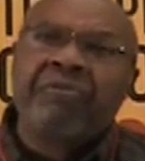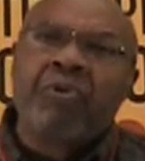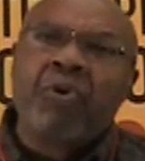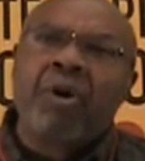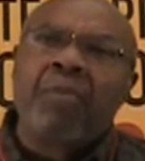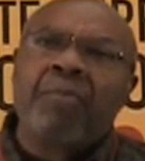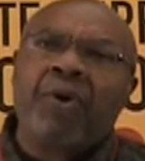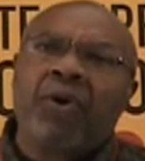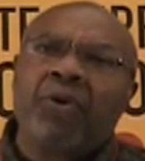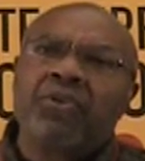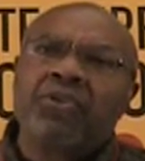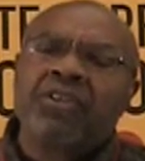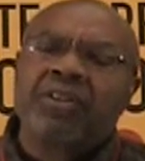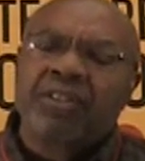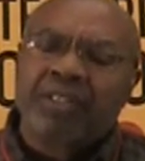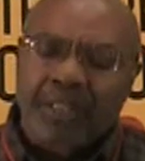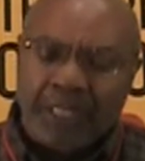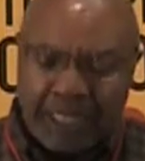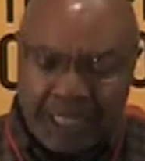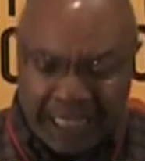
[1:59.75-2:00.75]

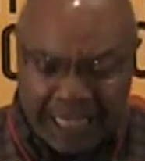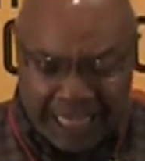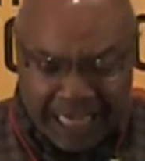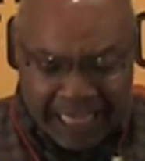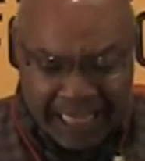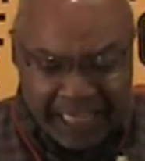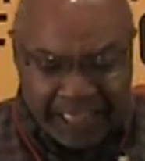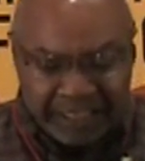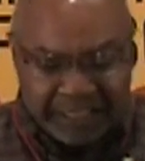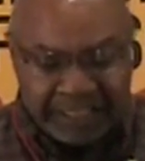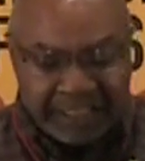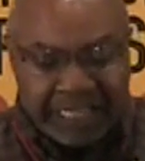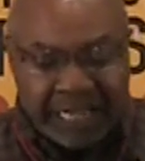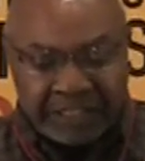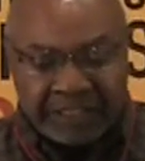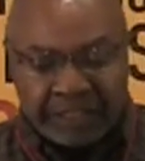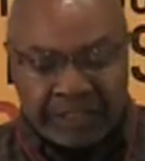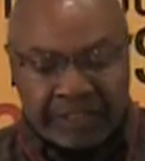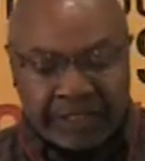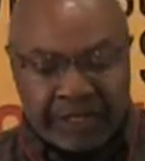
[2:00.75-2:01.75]
foremost, it is
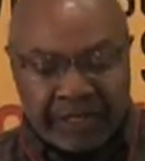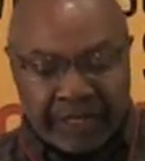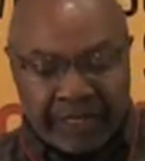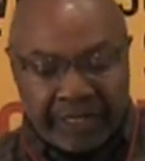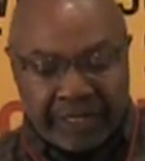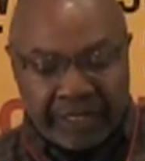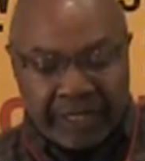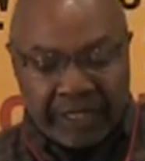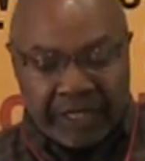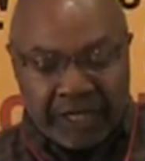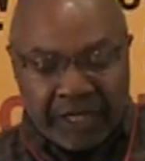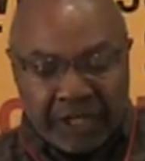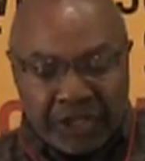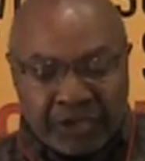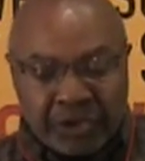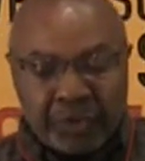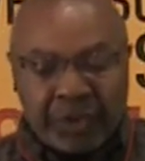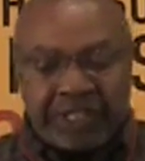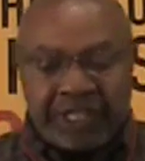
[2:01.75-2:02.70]
necessary to